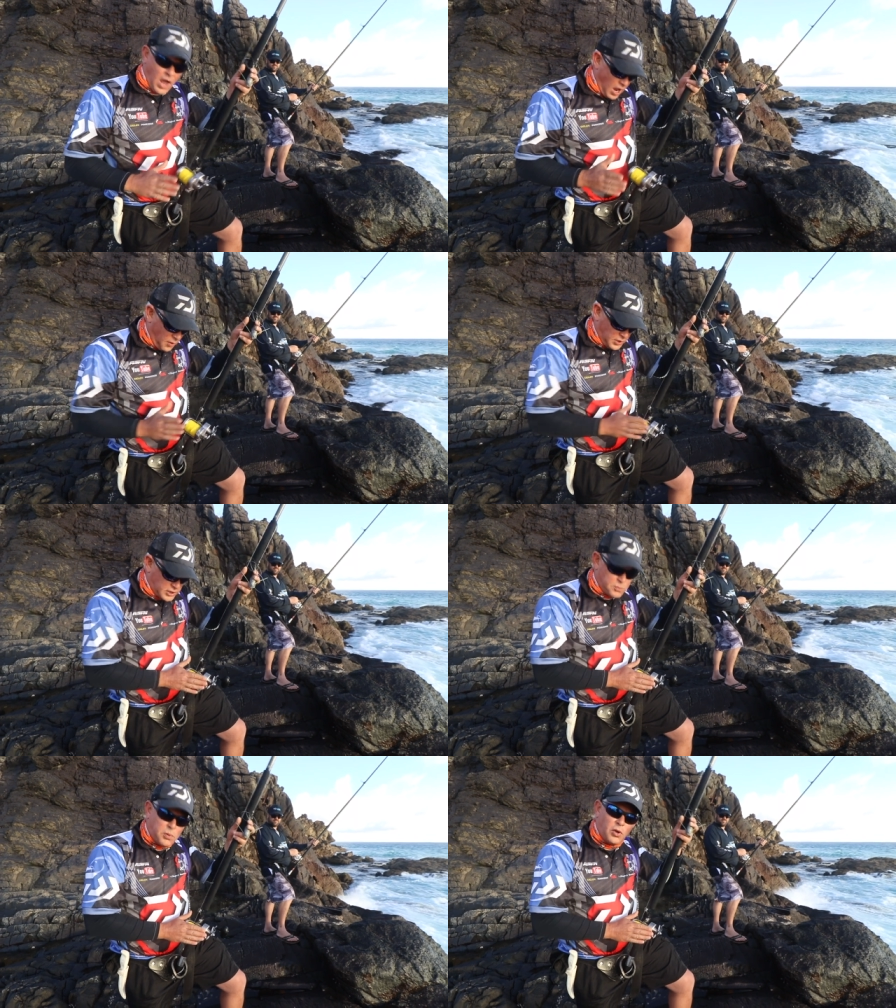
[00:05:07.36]
how we
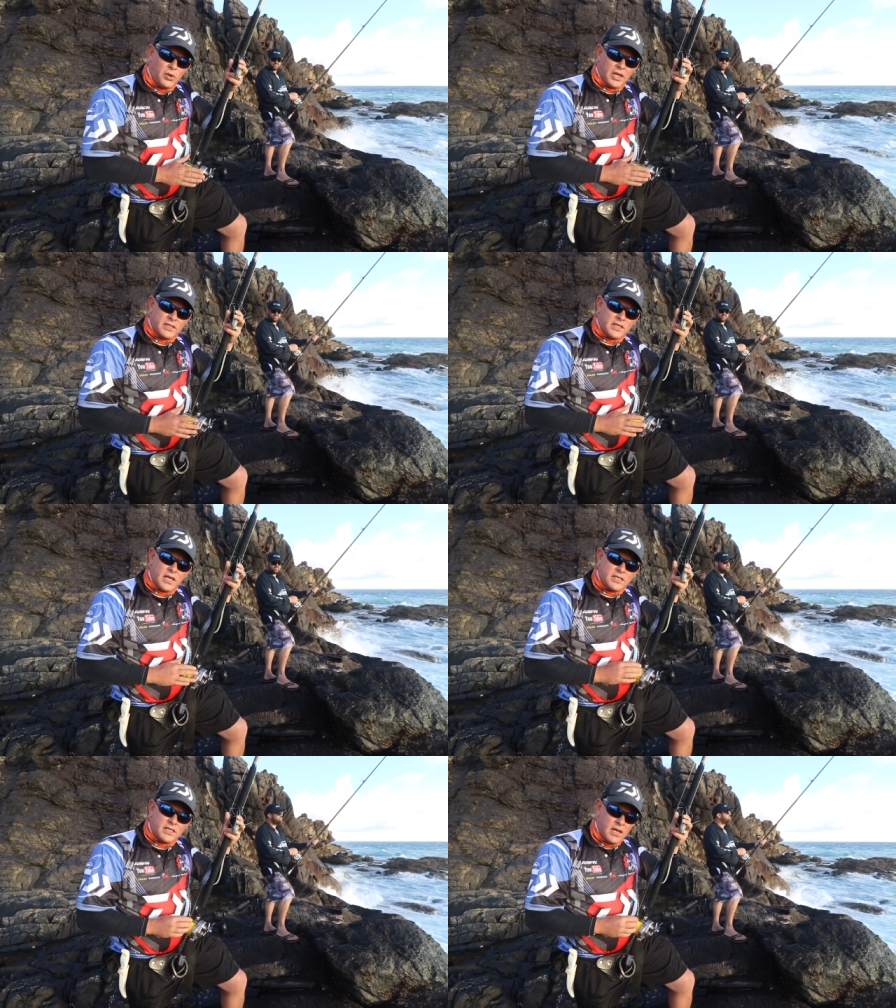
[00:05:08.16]
spool this,
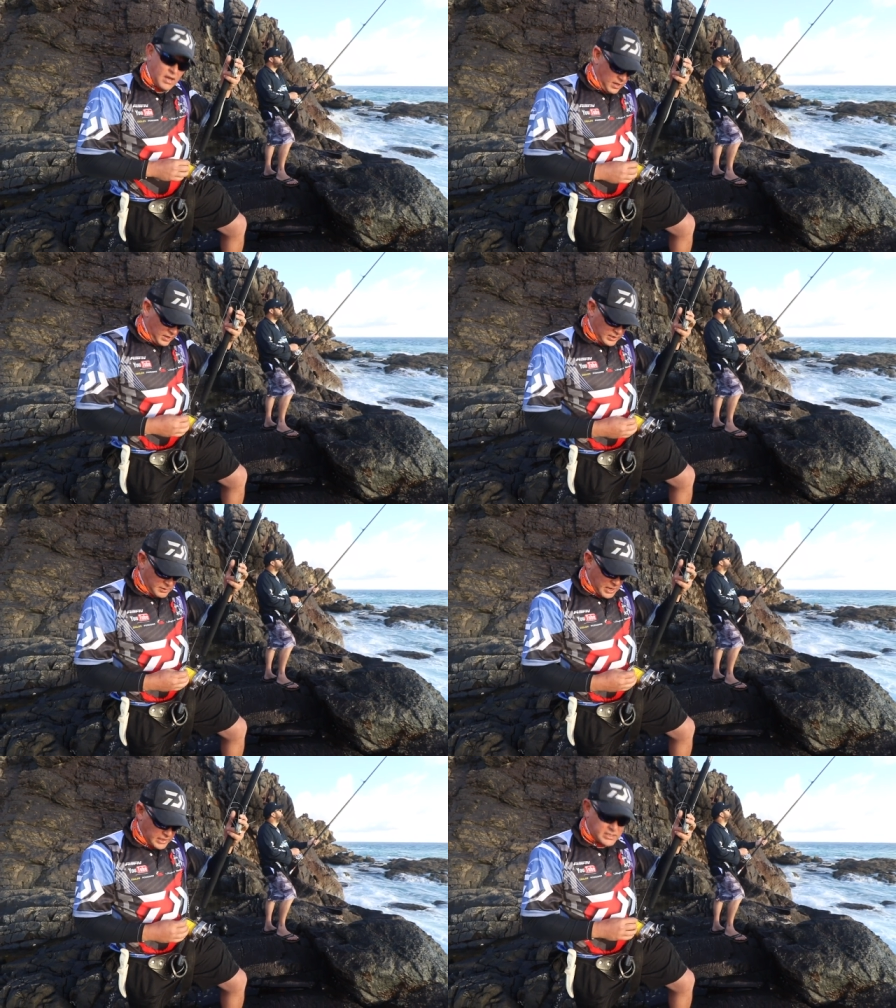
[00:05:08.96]
is: there's
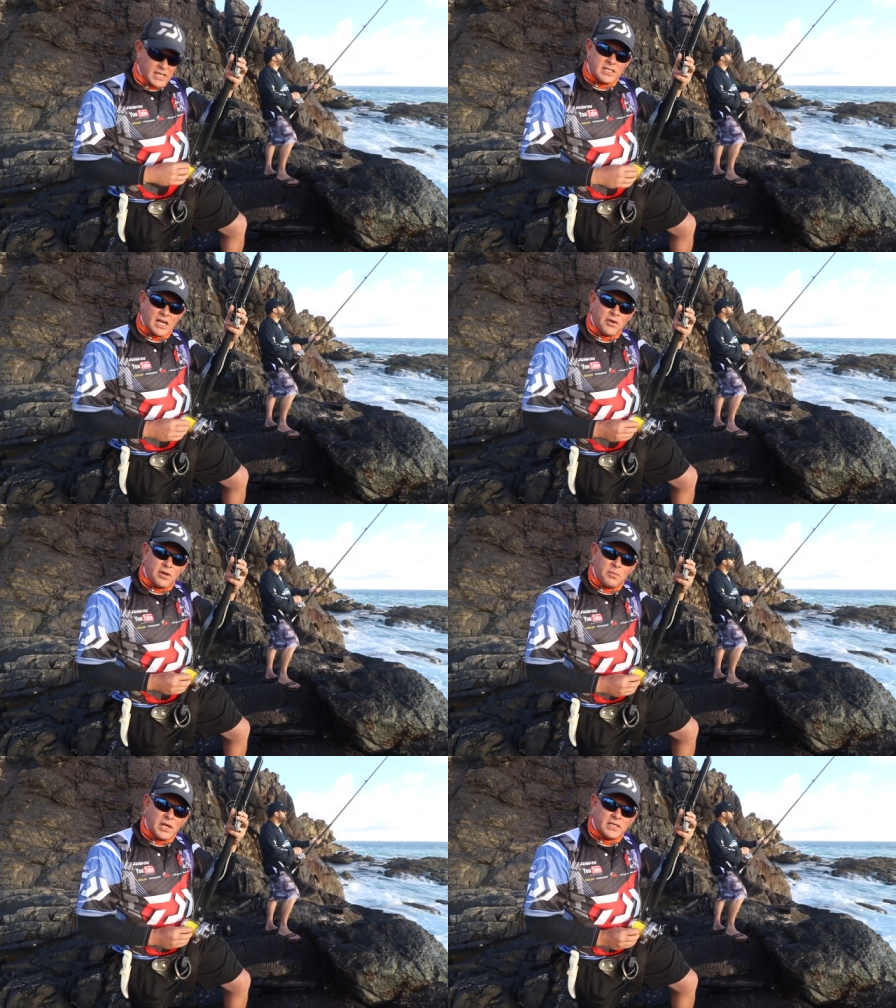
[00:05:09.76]
about
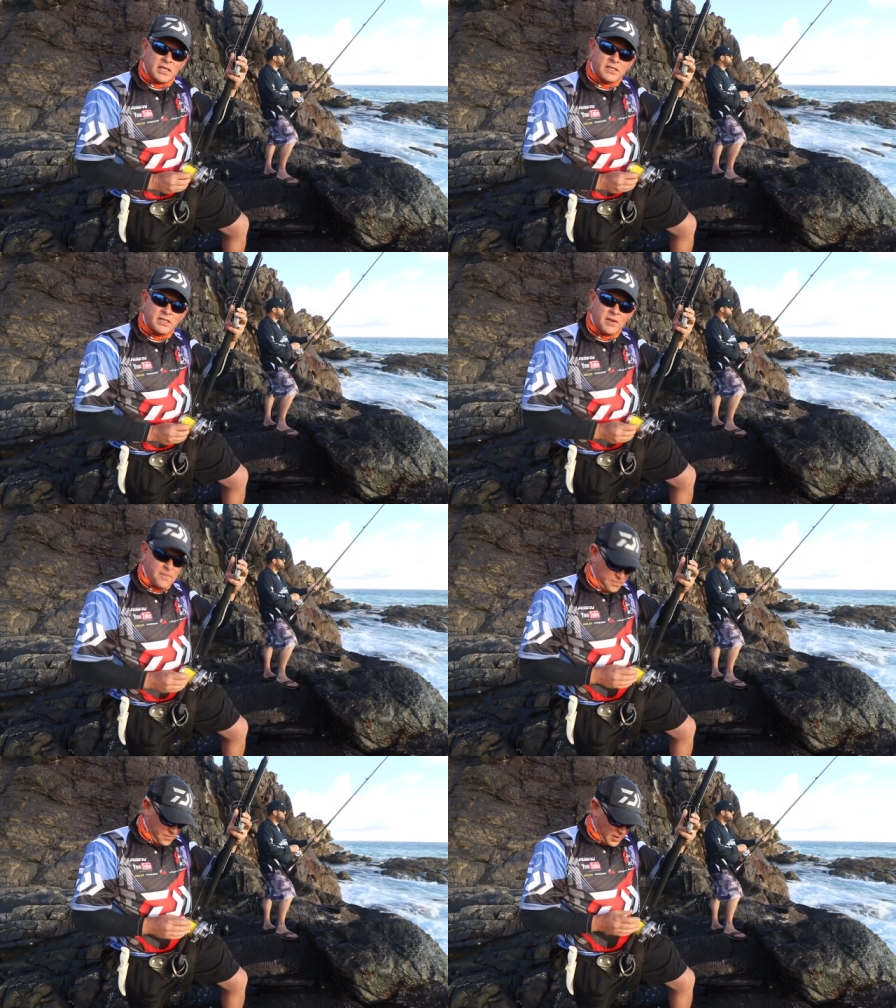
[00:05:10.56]
600 meters
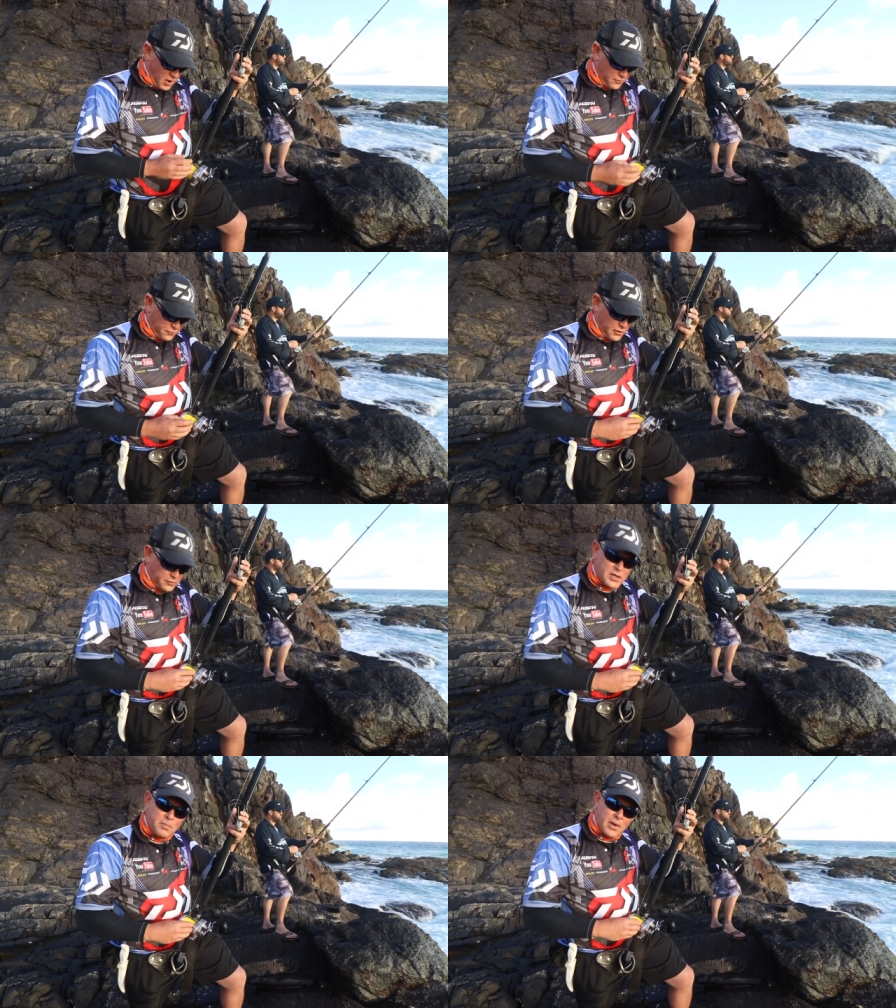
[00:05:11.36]
of
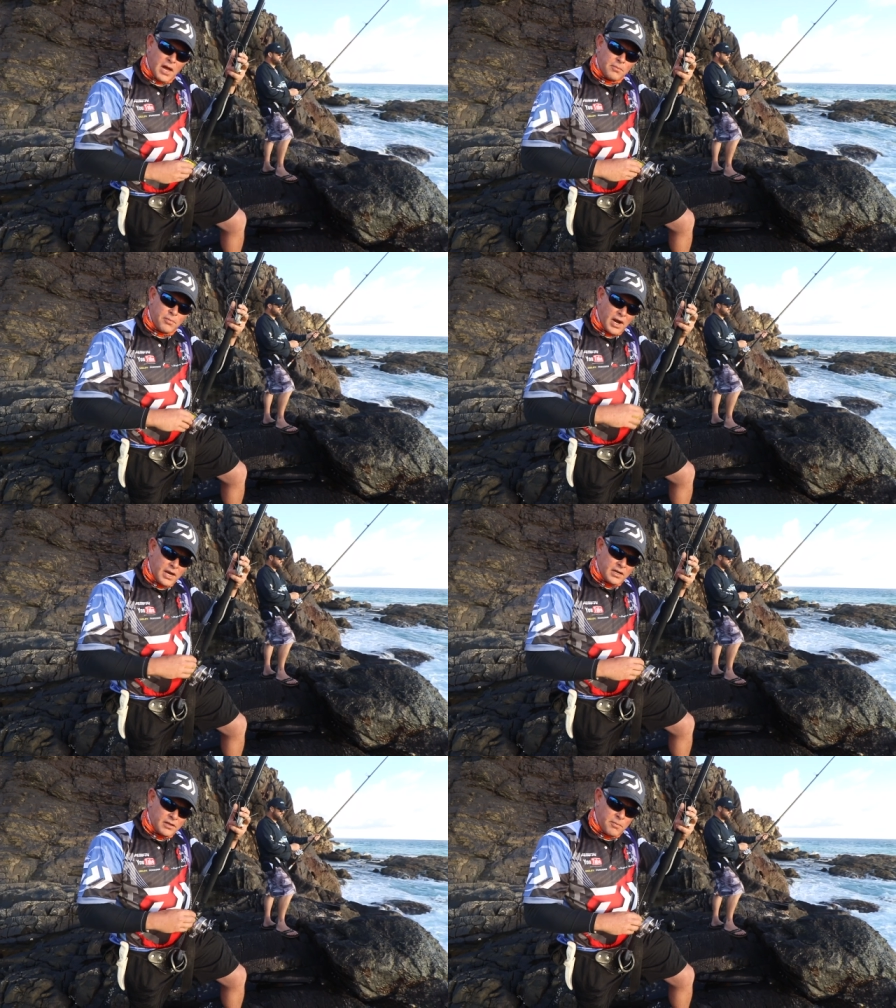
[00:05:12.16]
50 pound
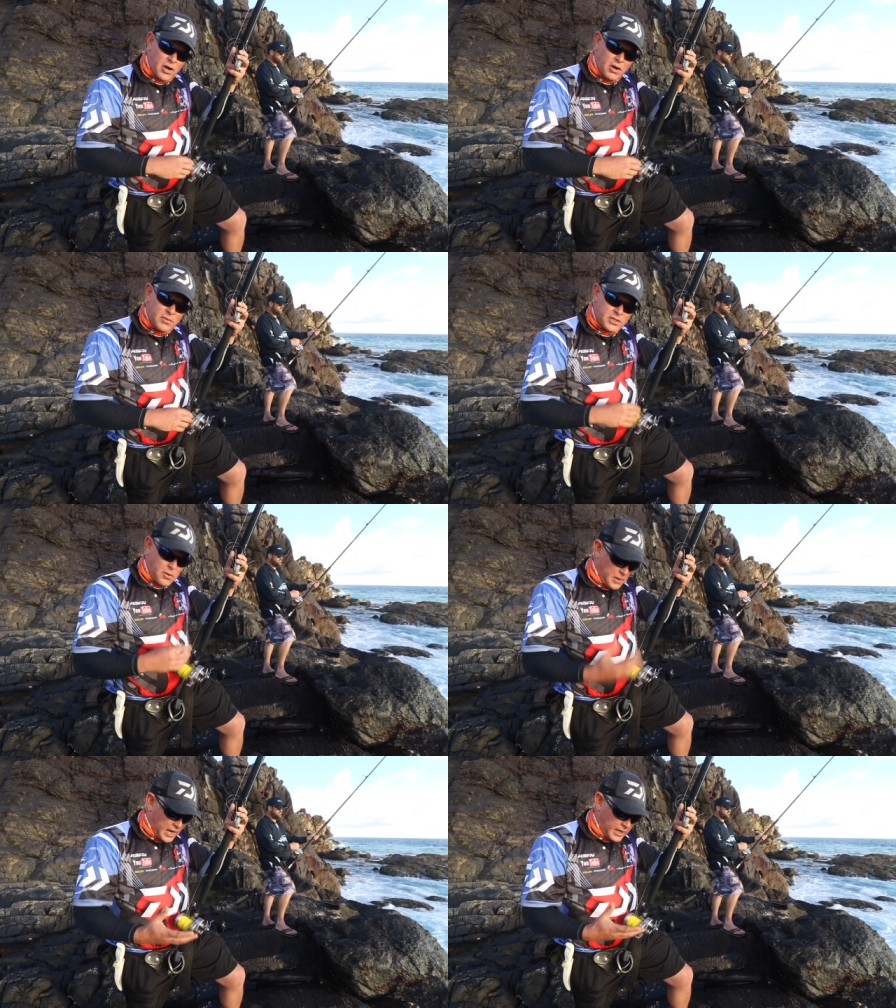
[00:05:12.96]
braid in the bottom as
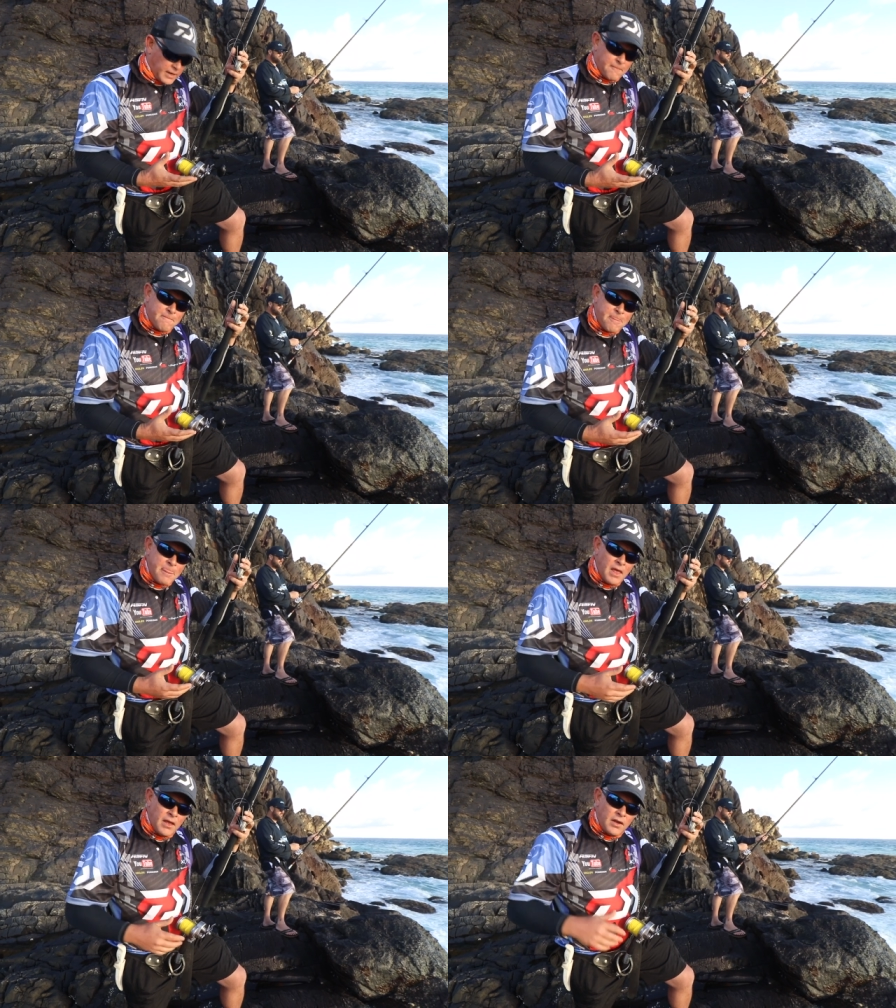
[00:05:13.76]
your backing.
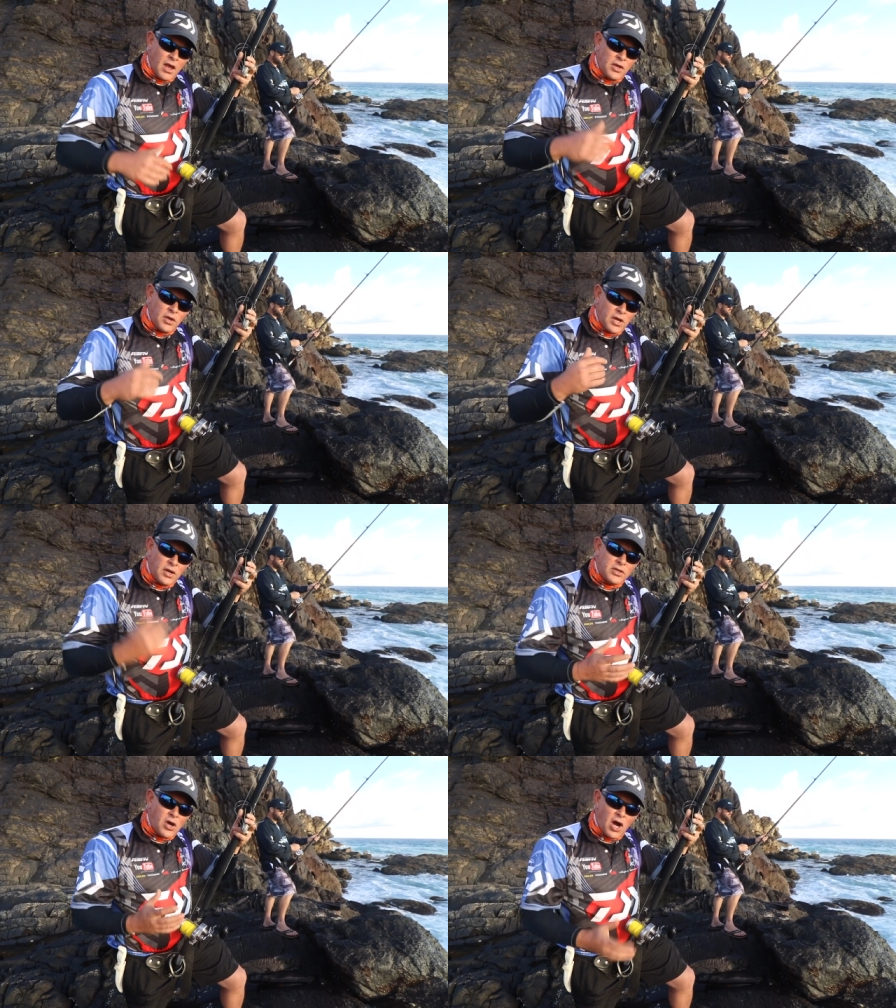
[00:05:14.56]
Now, you
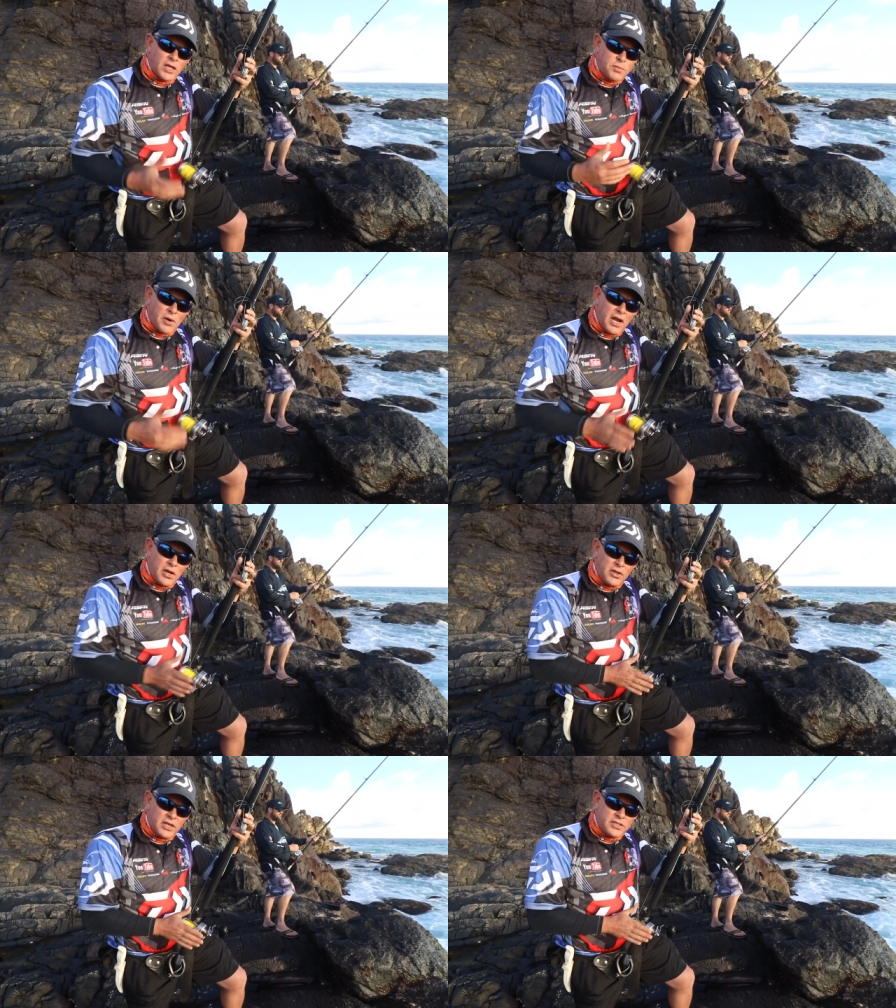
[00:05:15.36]
don't cast
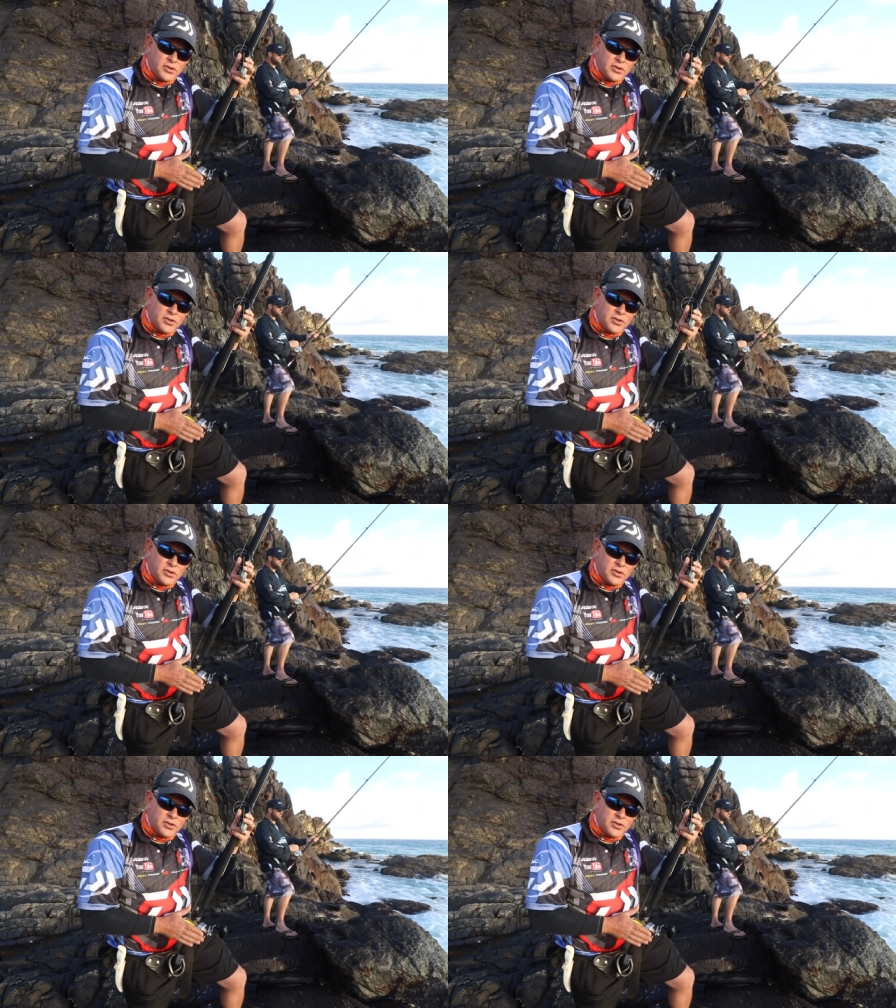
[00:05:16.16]
braid on these